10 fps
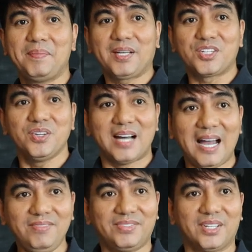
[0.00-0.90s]
because you
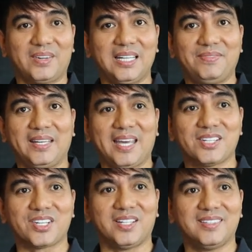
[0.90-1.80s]
have the
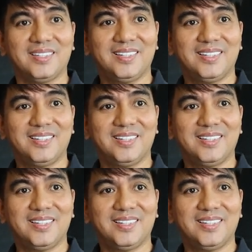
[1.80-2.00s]
qualification,